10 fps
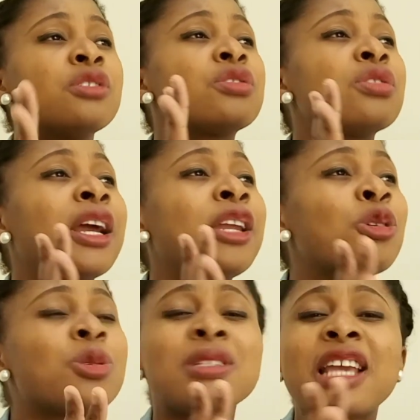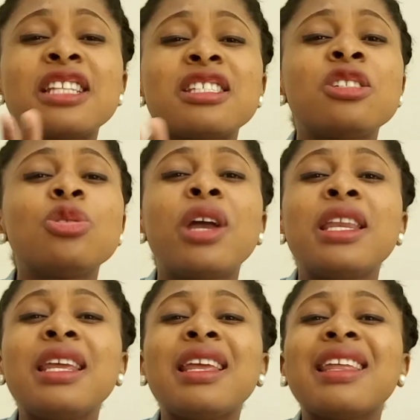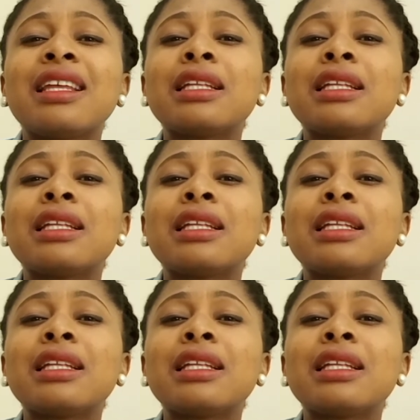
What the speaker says: try not to get into any